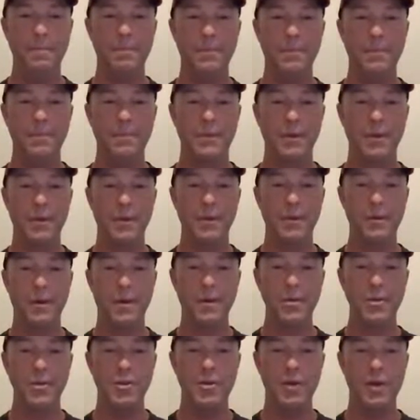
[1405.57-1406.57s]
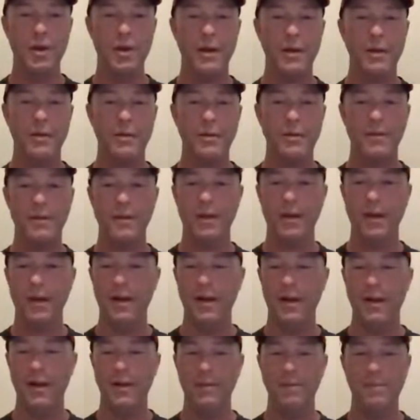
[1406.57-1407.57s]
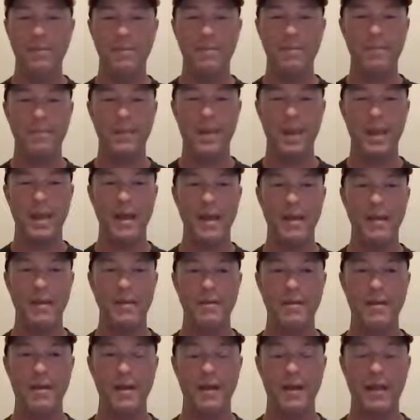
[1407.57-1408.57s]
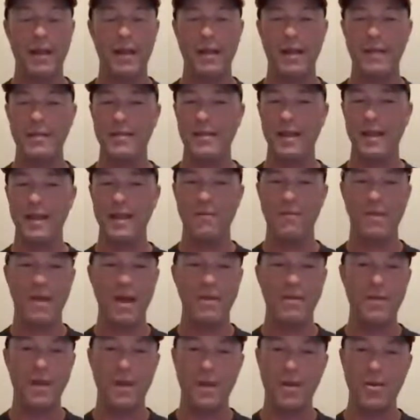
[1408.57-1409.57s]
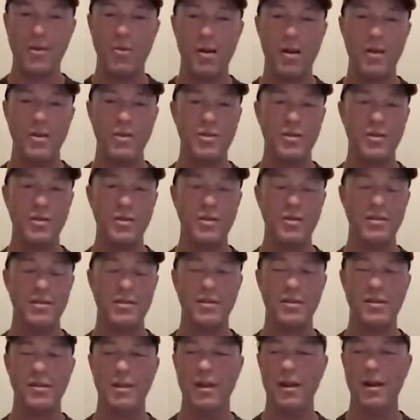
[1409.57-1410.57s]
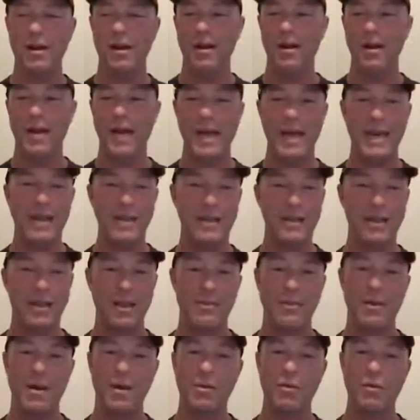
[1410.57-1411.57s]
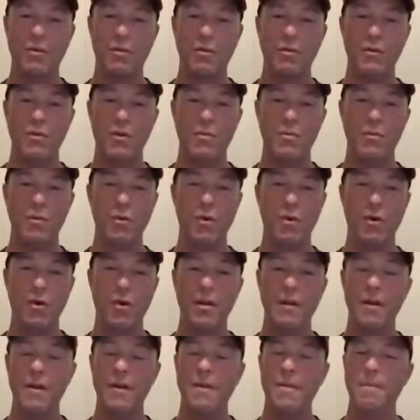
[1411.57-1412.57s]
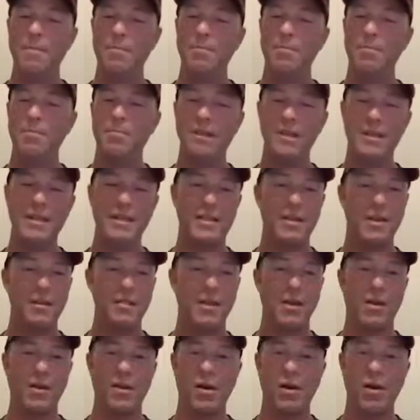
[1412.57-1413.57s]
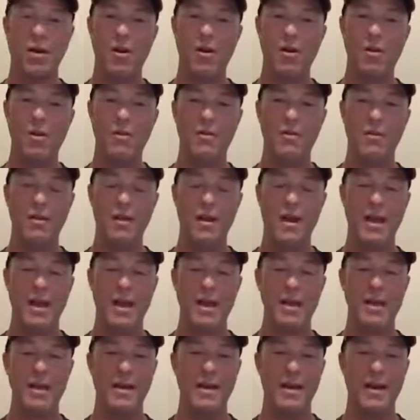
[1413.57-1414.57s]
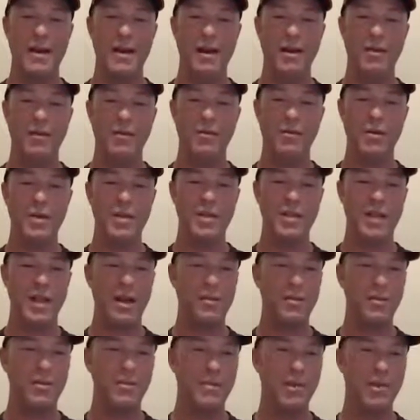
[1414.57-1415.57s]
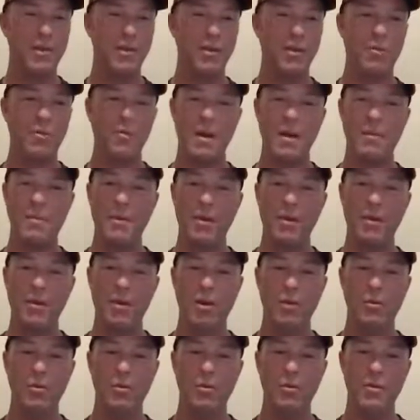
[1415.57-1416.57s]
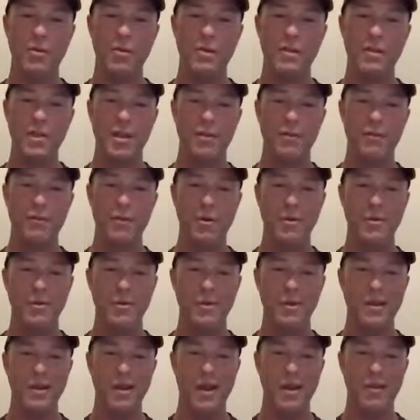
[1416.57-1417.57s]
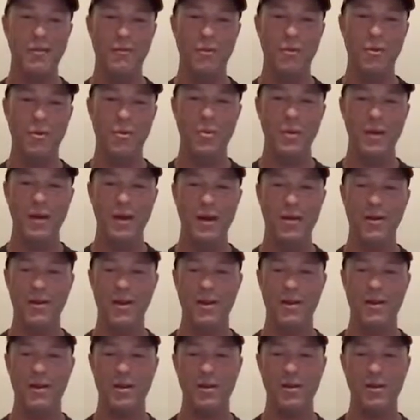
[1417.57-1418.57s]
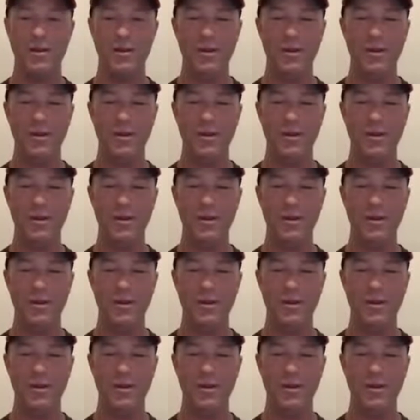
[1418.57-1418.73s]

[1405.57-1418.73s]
So enjoy it. And like I said, if you have any questions, anything about the review board, please give me a call and reach out to me. Look me up in Global, the cell phone with the 941 area code.